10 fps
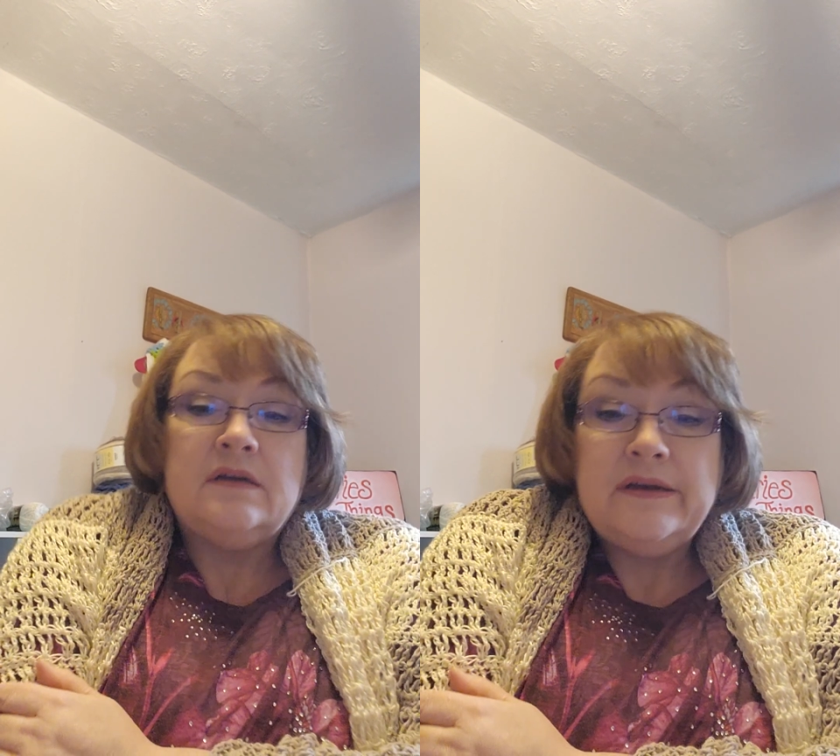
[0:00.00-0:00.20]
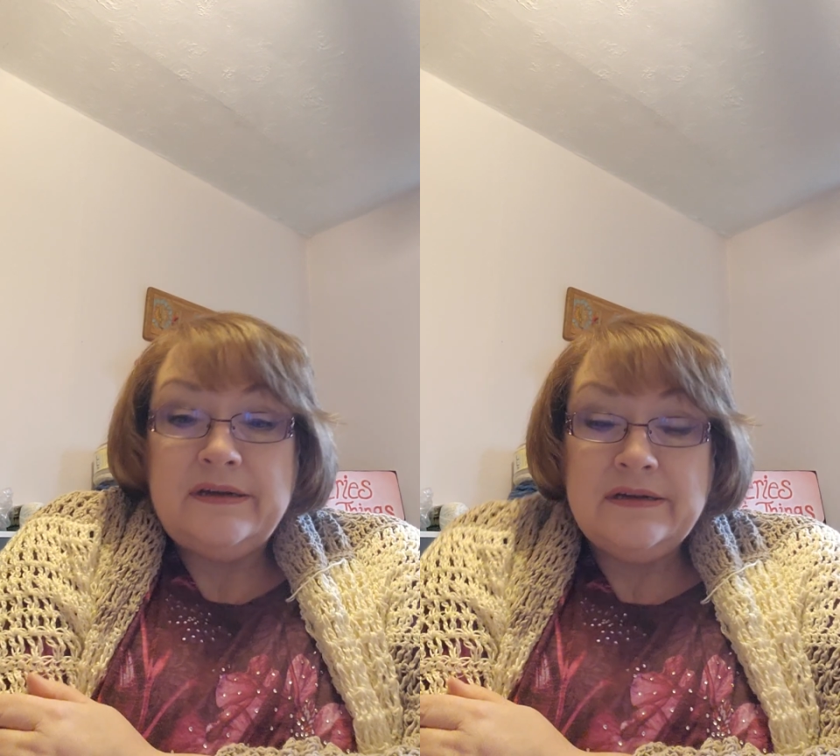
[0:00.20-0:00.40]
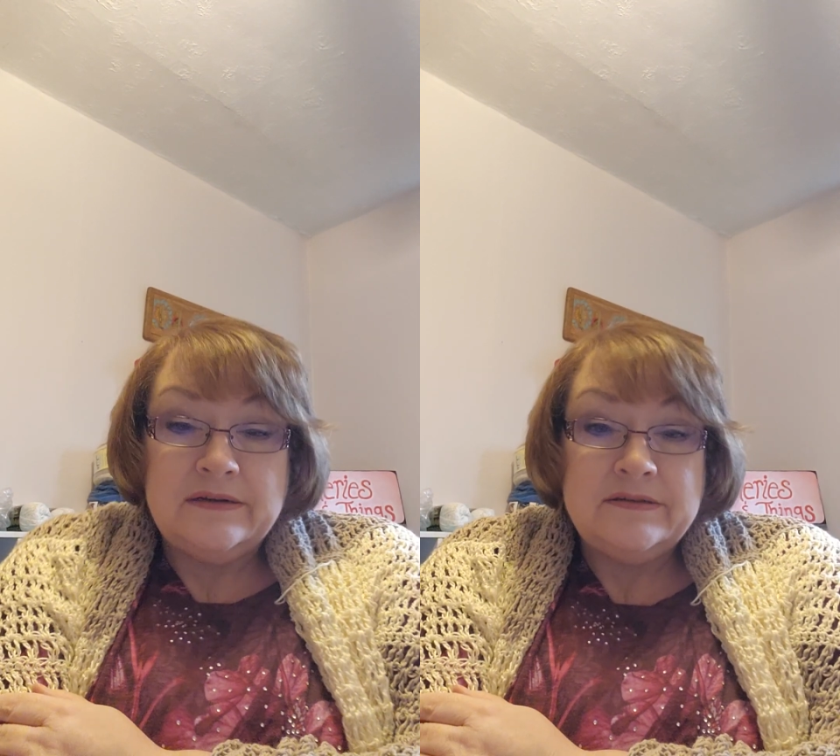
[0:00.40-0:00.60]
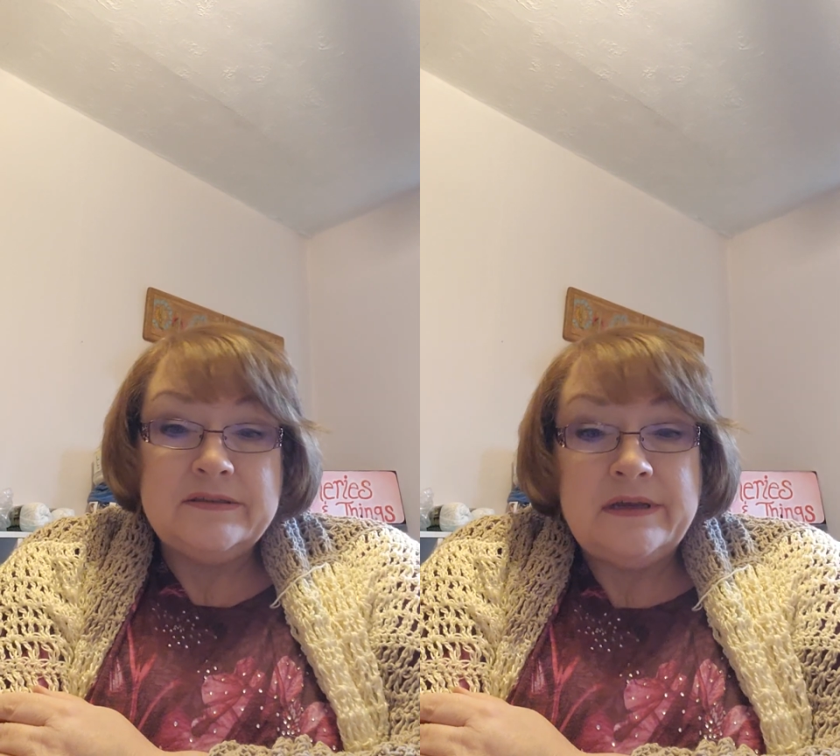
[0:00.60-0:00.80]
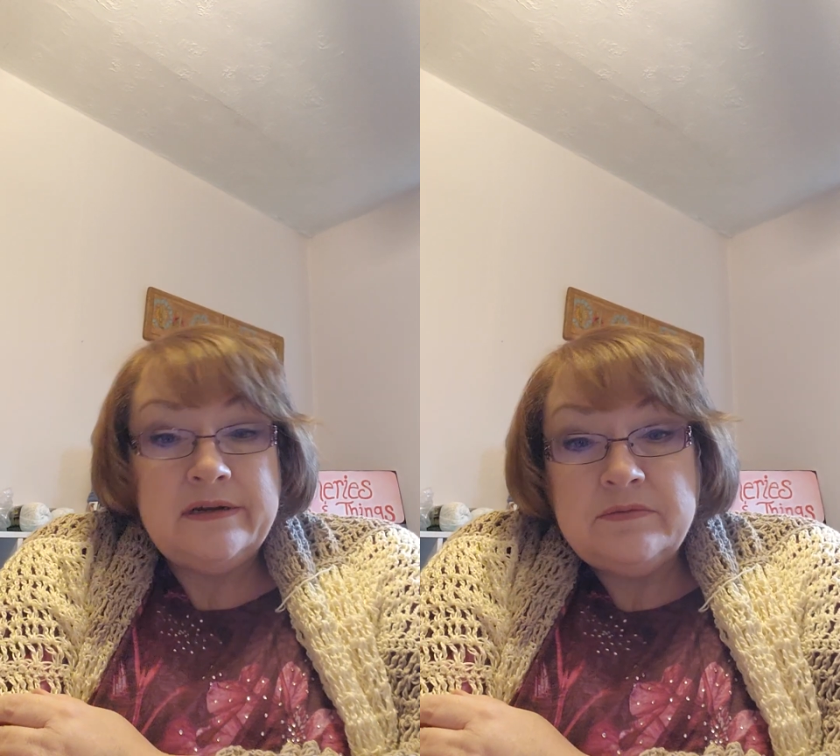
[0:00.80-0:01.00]
And I
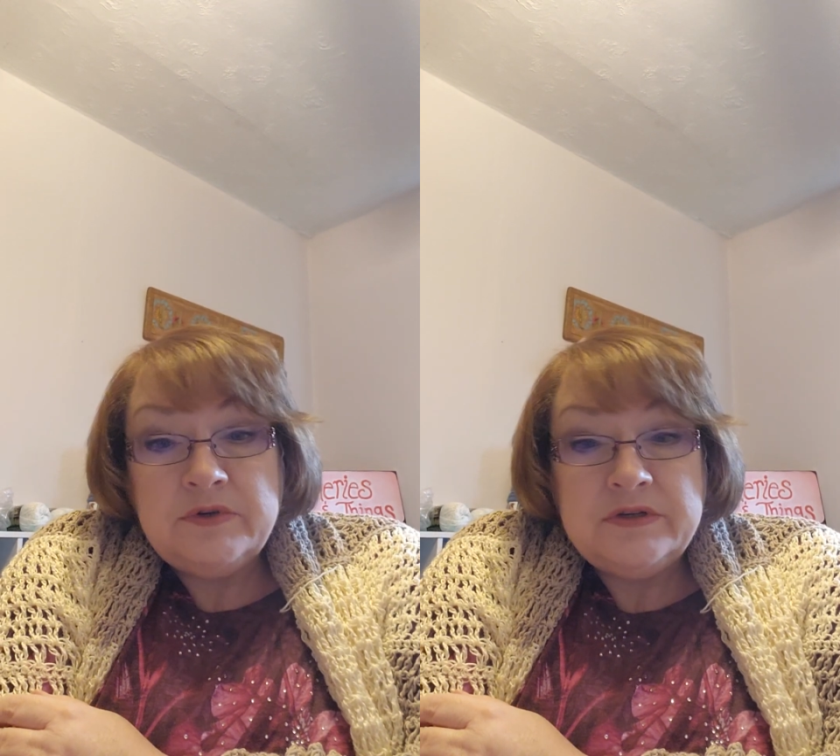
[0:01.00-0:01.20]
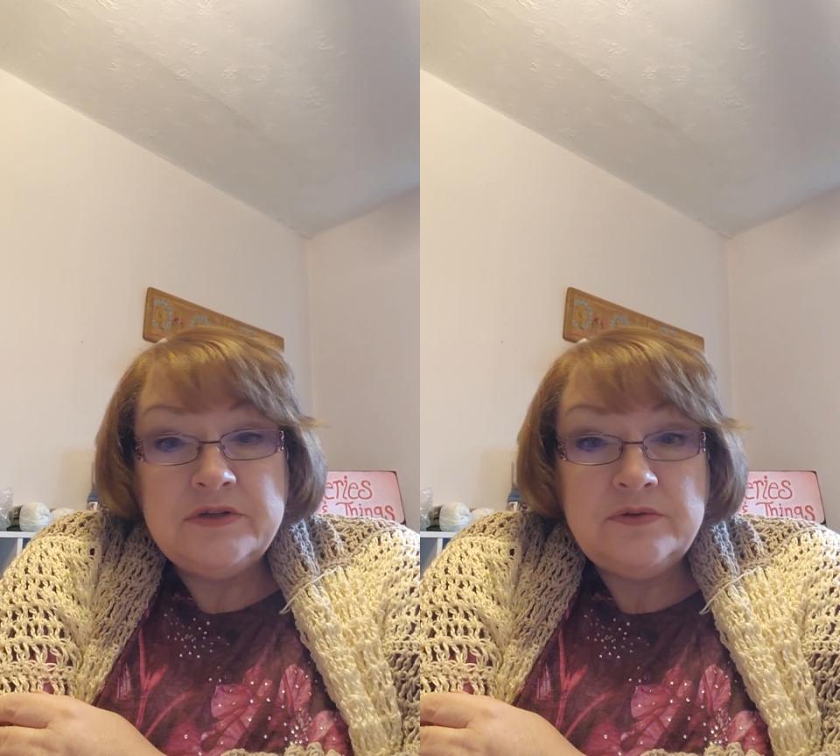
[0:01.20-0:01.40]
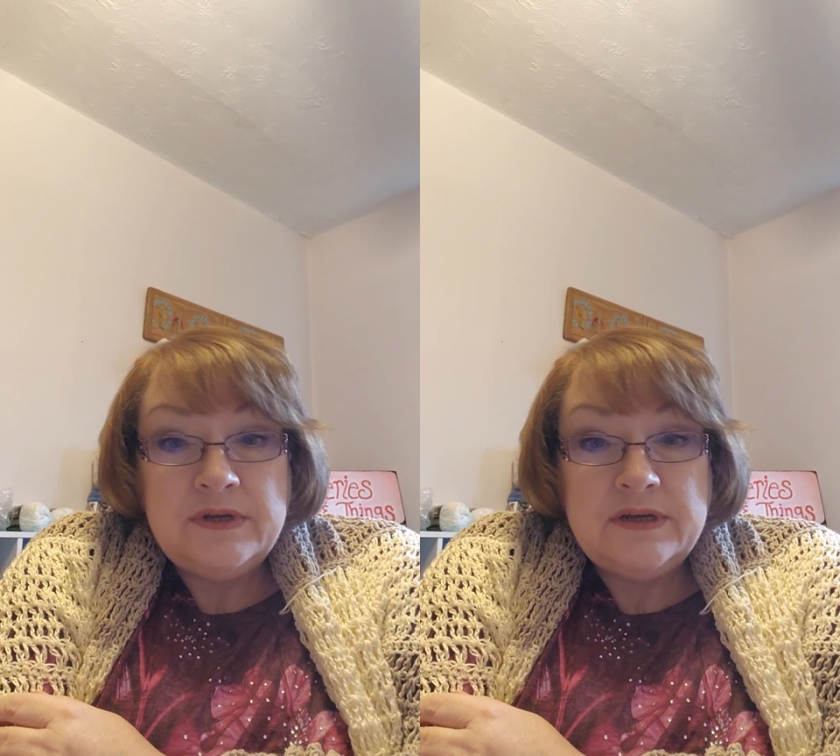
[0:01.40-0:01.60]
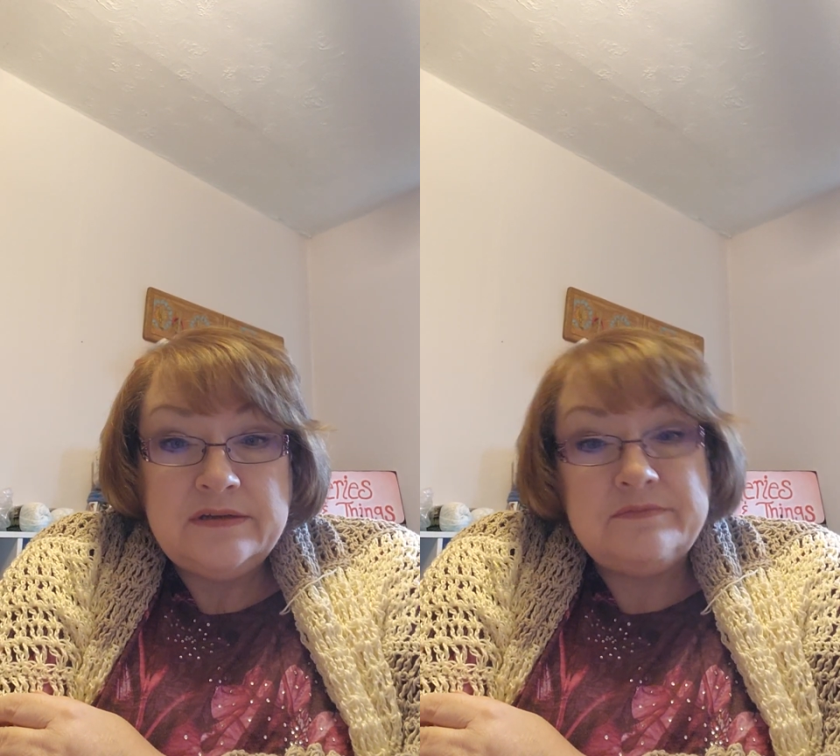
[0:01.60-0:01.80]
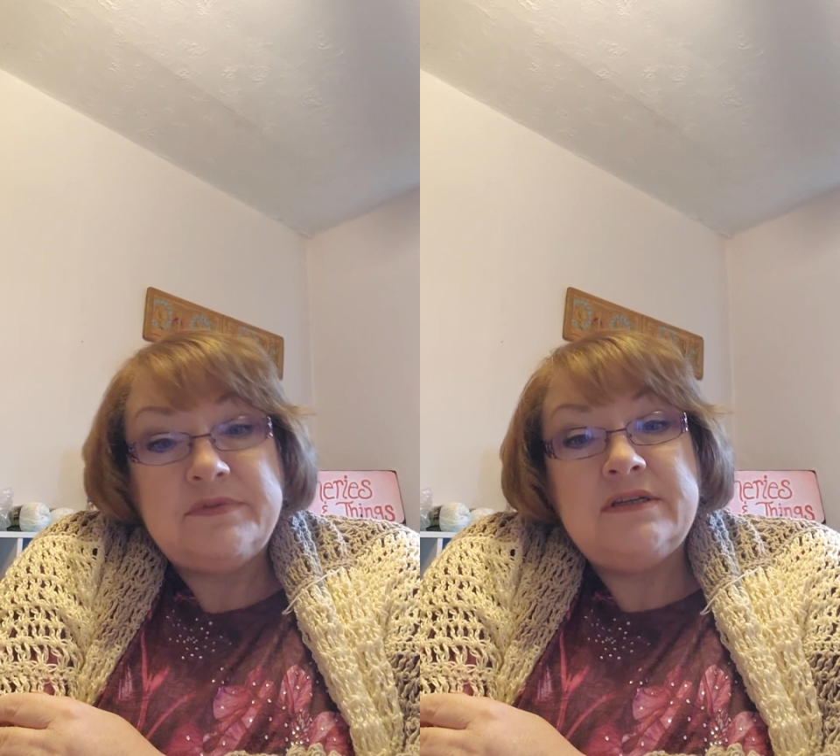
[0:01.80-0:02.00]
decided I'm going to do that
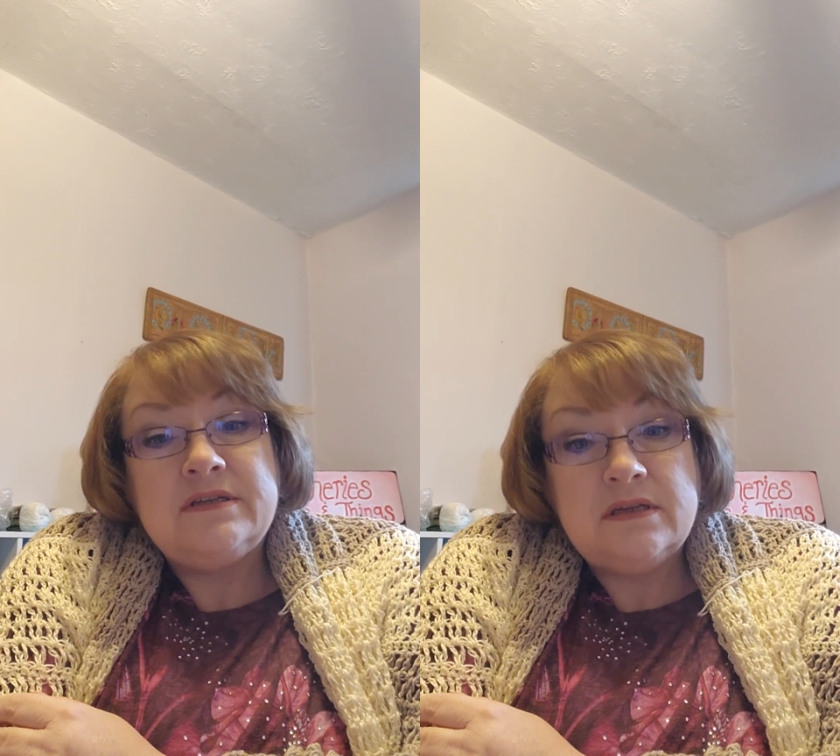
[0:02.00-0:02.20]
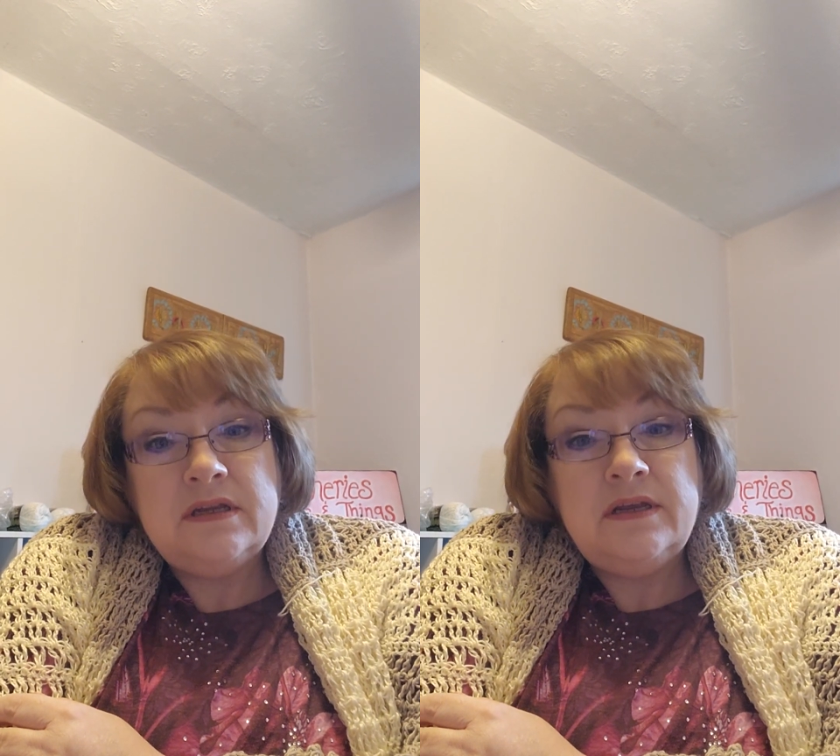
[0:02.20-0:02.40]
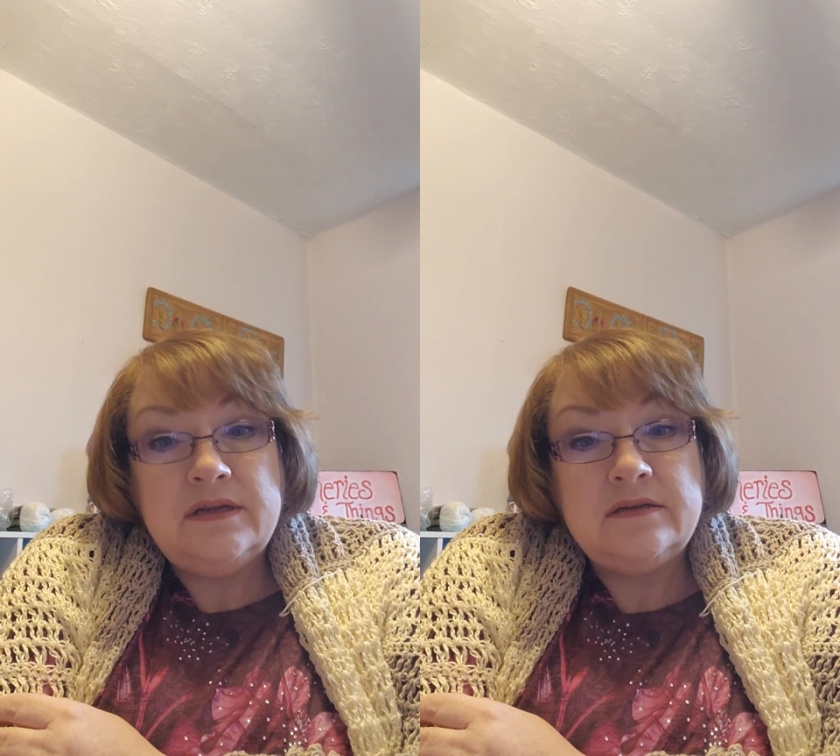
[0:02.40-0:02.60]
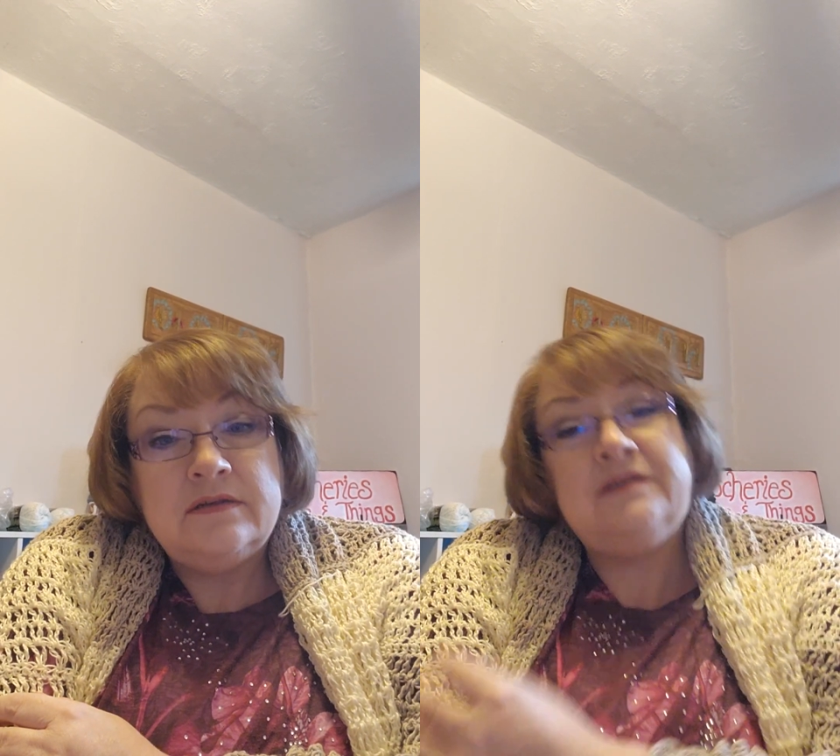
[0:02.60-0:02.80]
because I can.